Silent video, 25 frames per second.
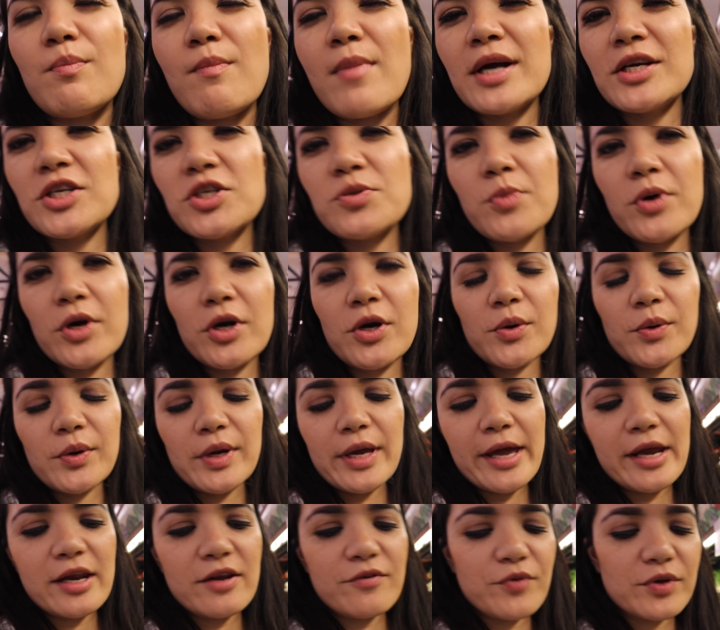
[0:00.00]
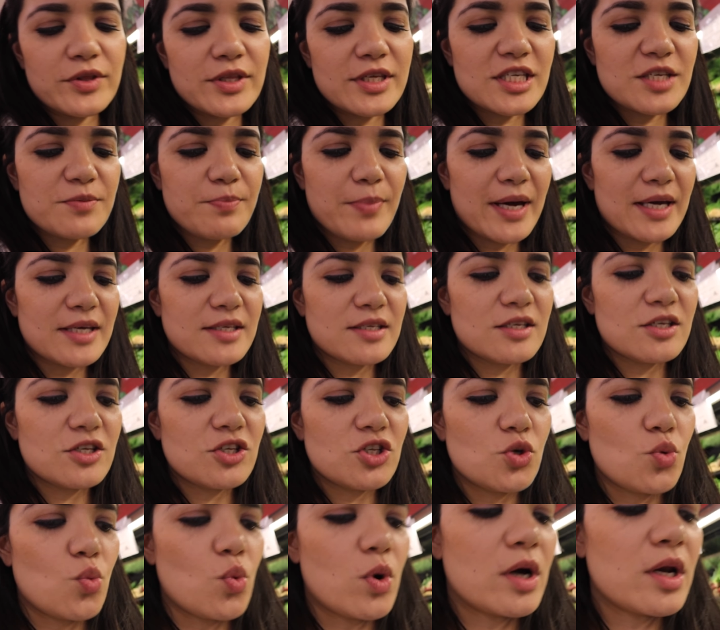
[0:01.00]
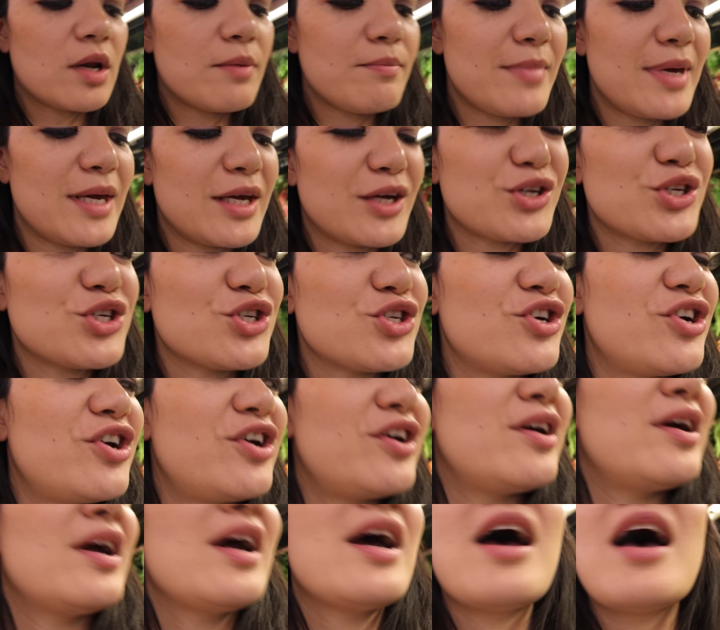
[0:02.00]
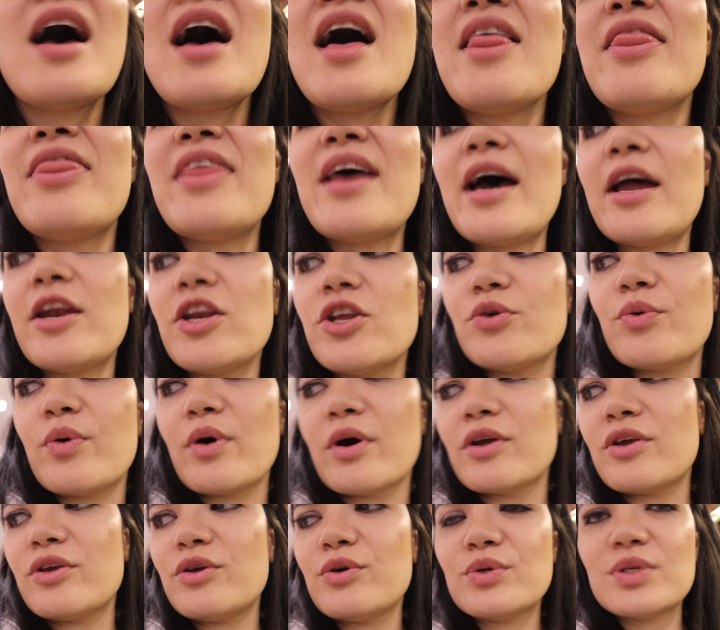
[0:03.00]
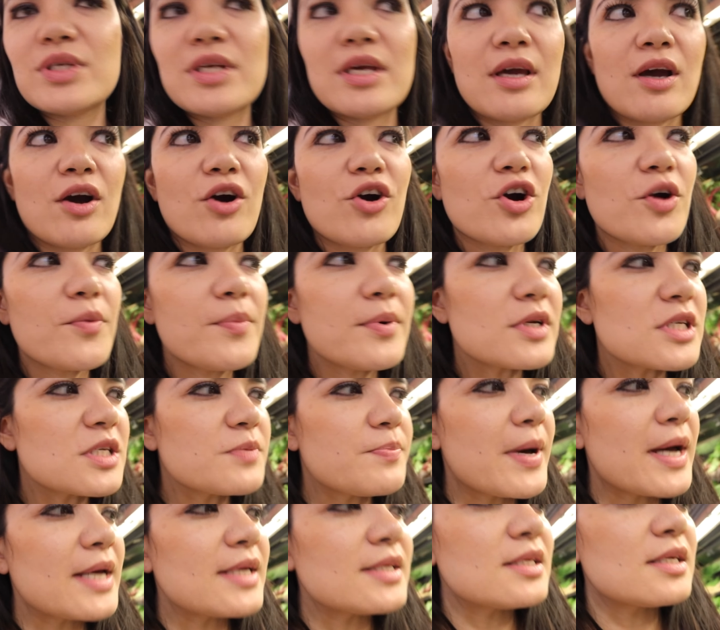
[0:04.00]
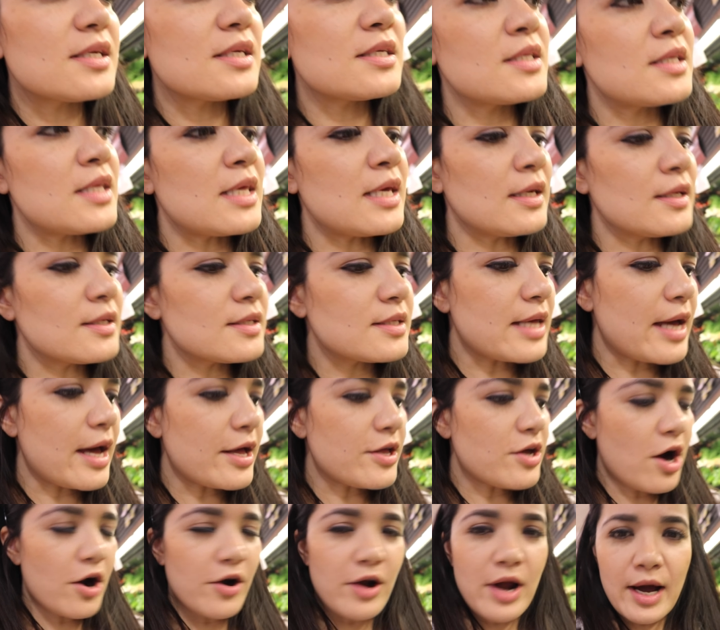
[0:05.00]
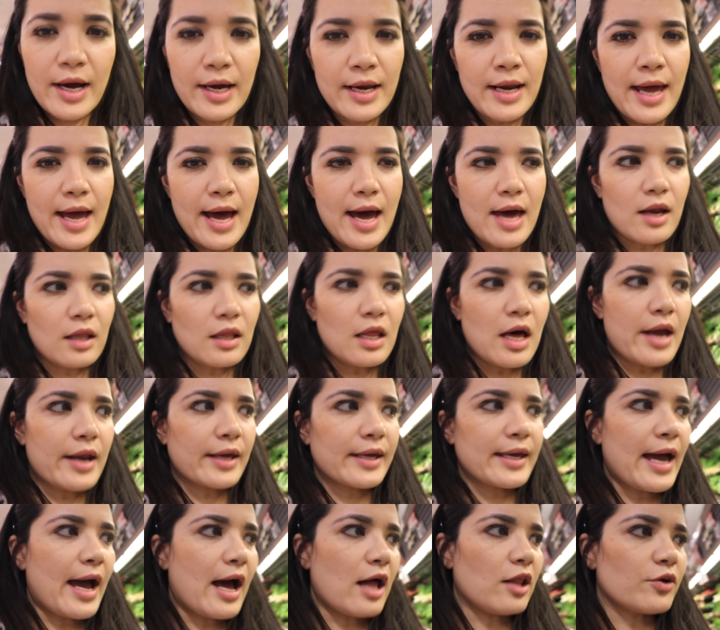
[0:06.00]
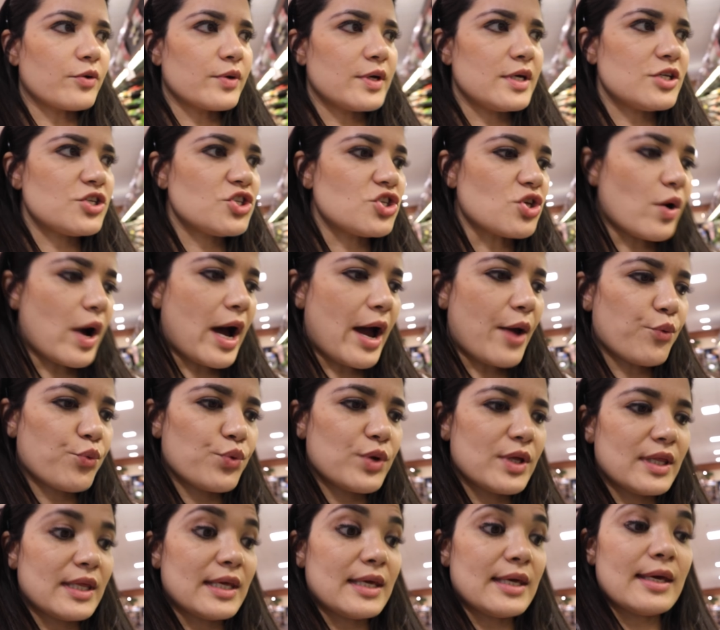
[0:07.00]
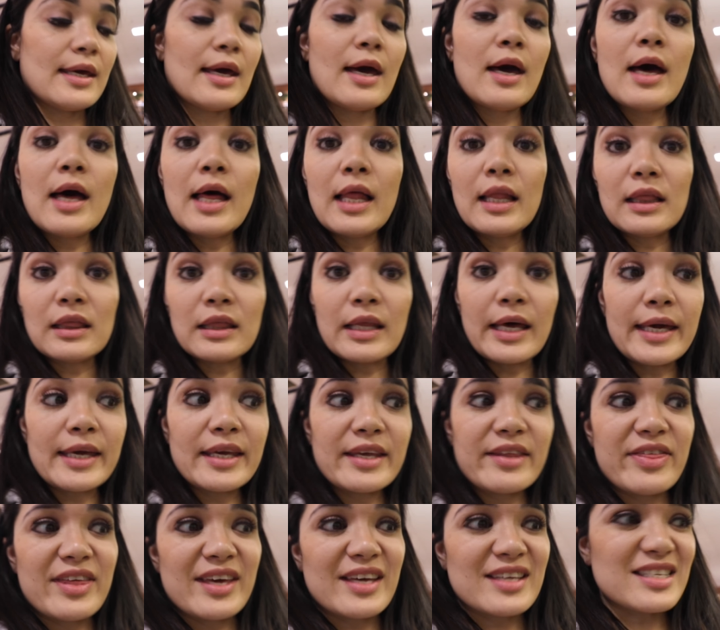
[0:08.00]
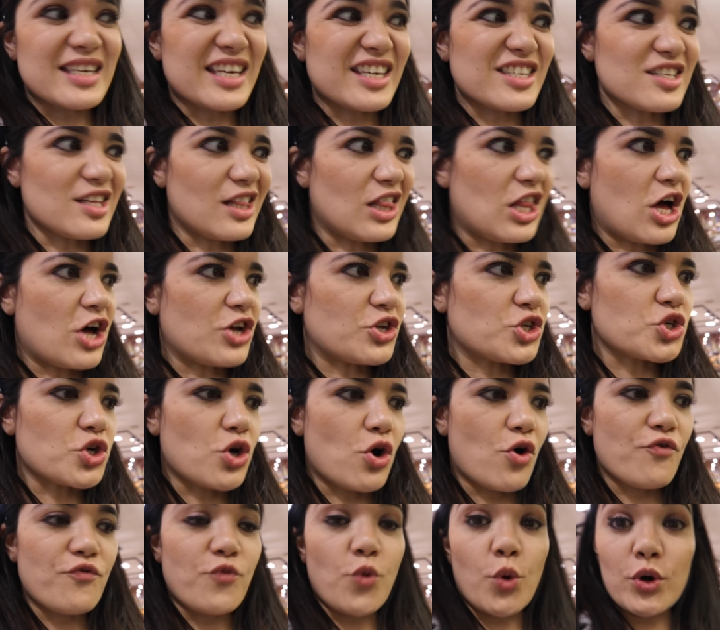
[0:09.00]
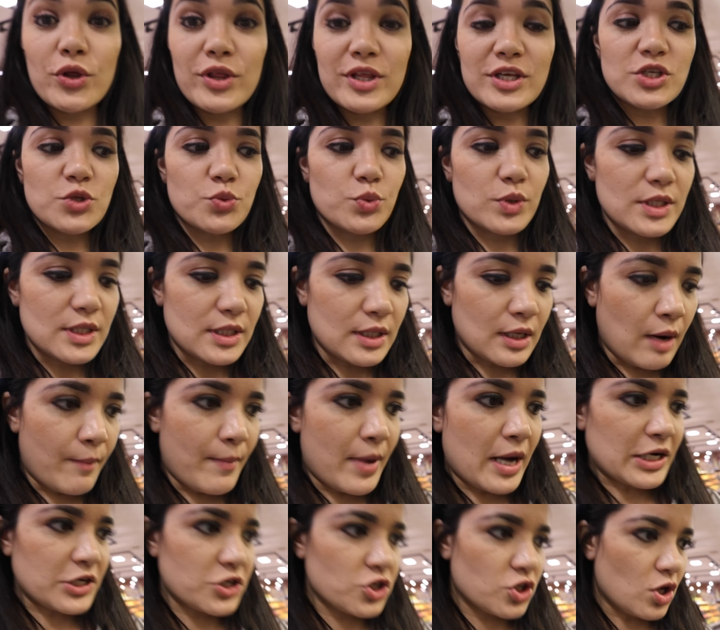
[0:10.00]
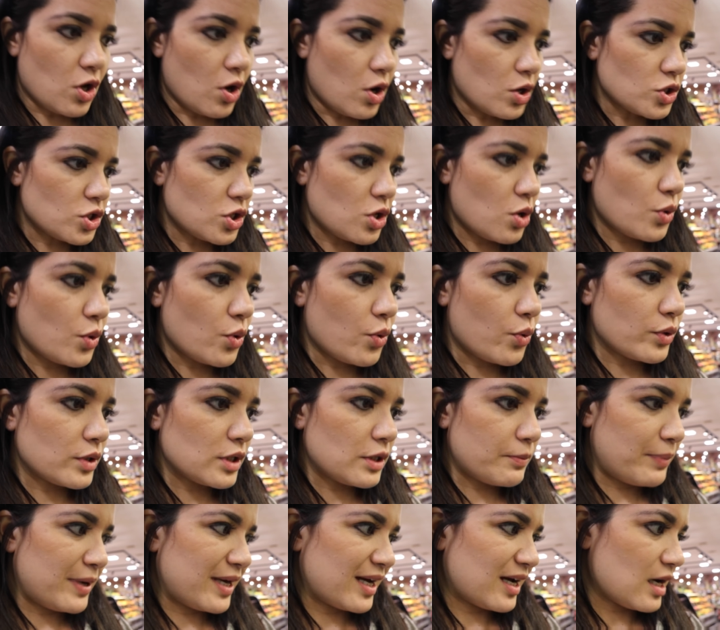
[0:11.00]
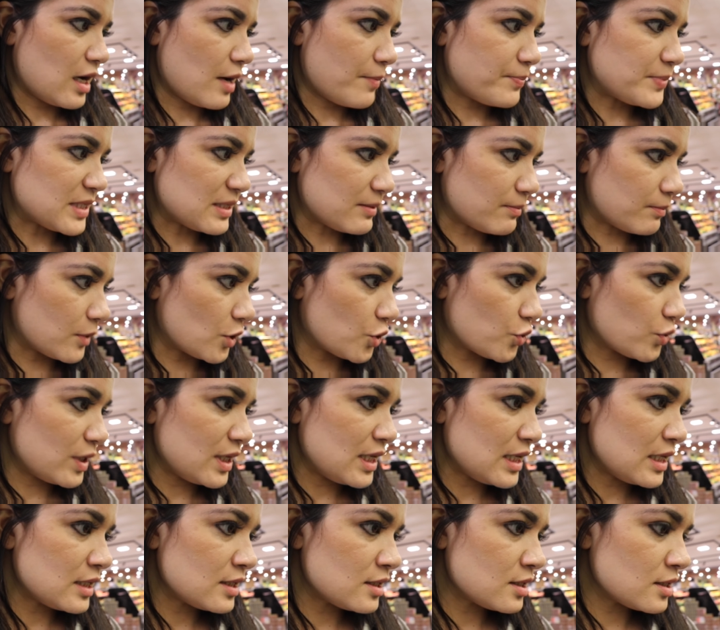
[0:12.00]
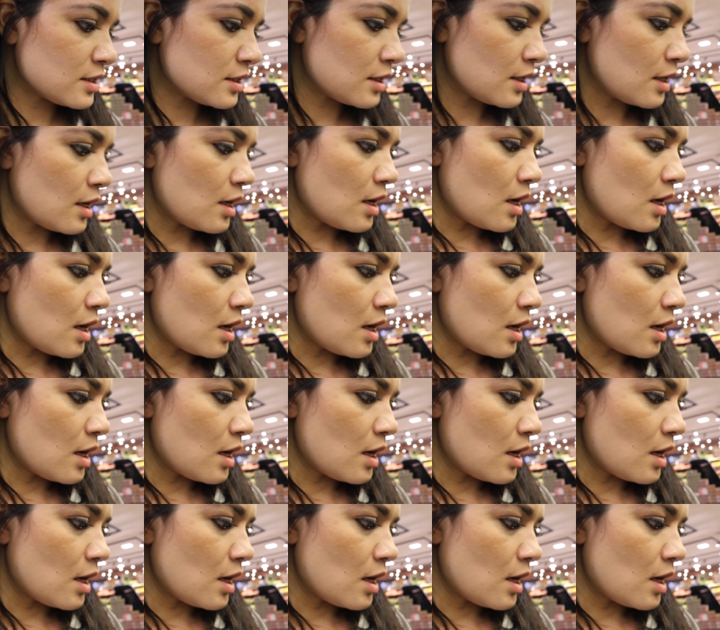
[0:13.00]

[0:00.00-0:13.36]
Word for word: much more creative with the spices. You want to make sure that you are using herbal spices, things that are not going to add a lot of calories. So I really like things like cilantro for this reason. I'm actually also going to pick up some greens.